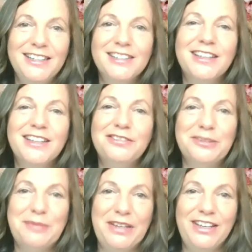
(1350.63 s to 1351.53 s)
suffer
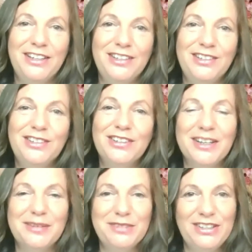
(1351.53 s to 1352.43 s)
me to
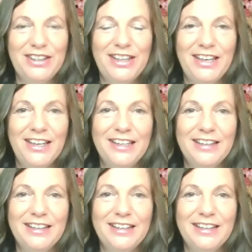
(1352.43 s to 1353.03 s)
come to thee.